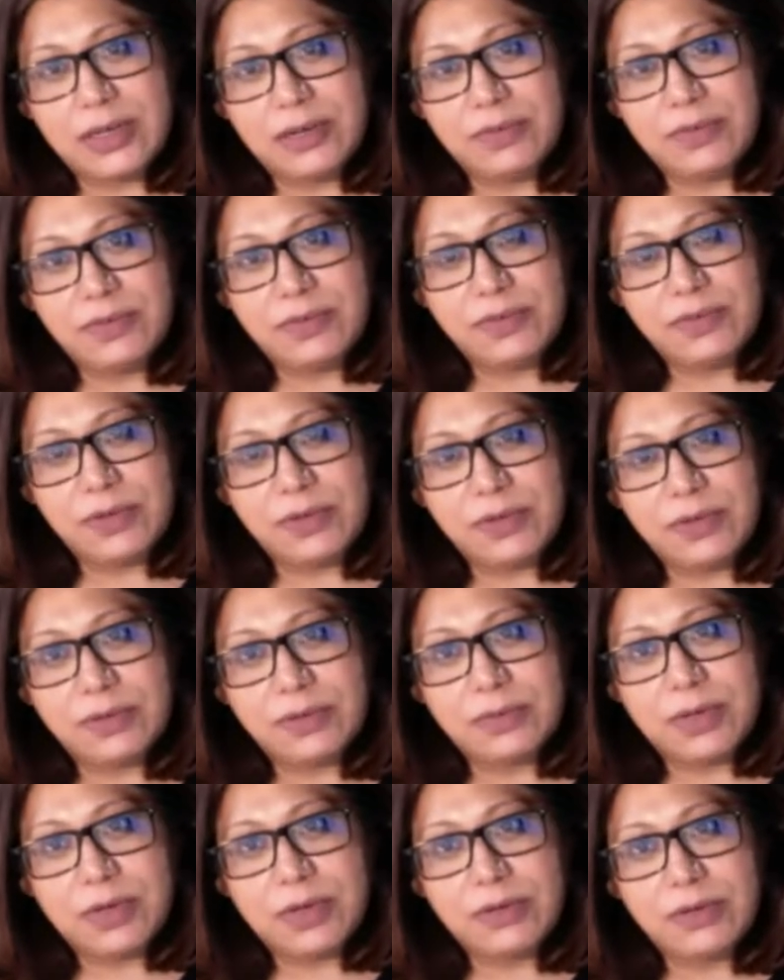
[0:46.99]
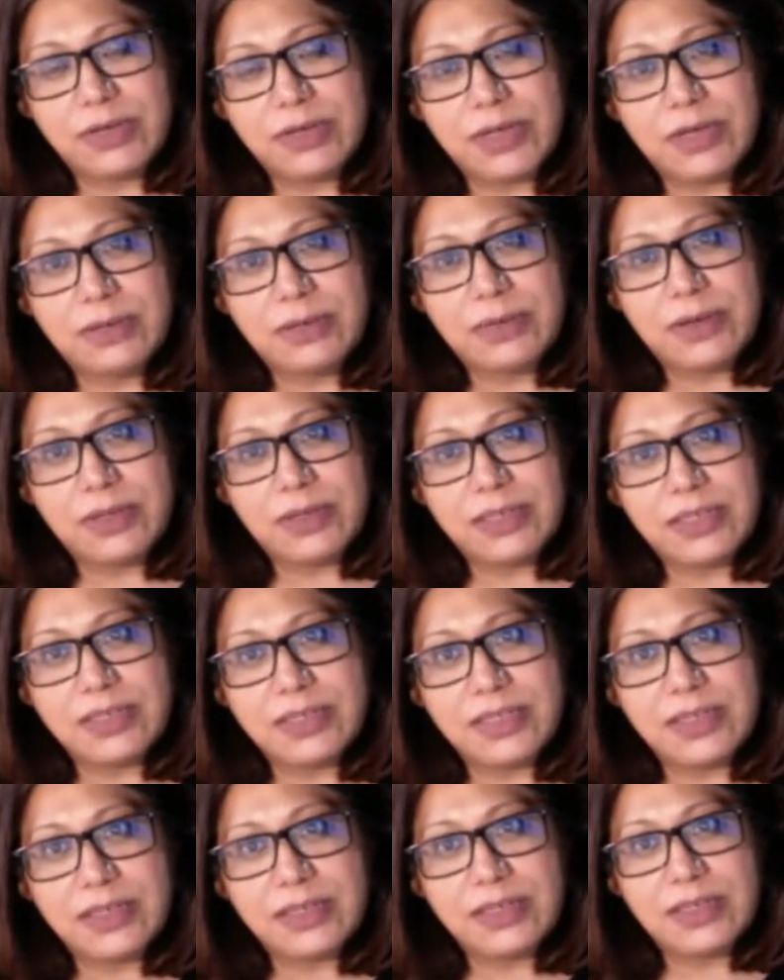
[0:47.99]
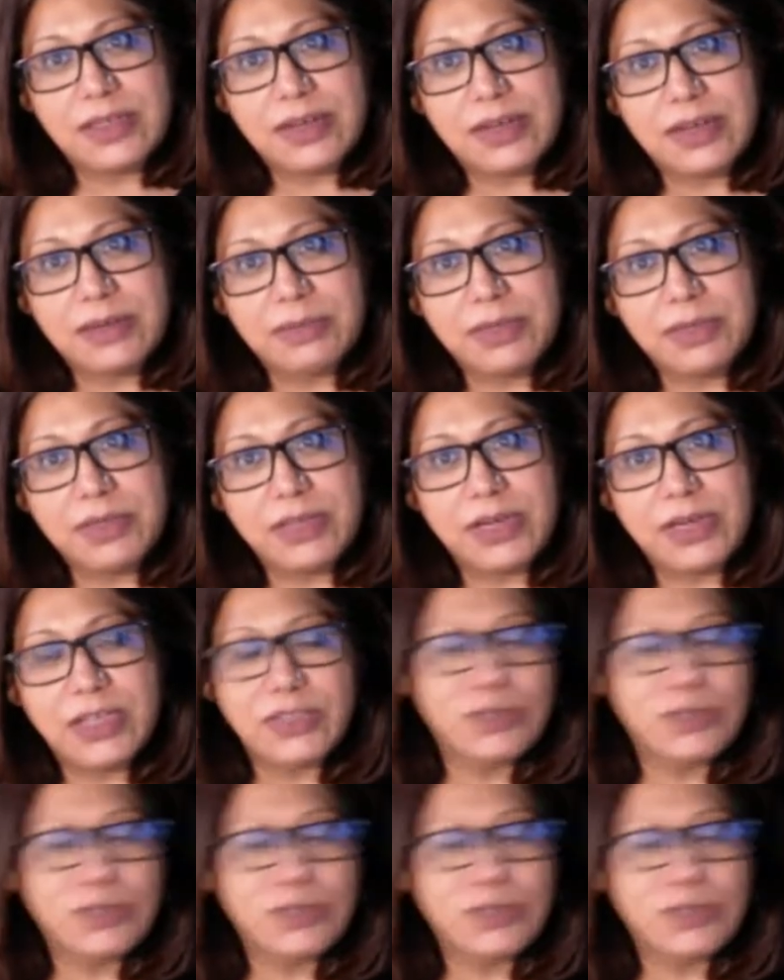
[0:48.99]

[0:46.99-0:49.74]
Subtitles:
we've talked about, read about, etc., that would be great.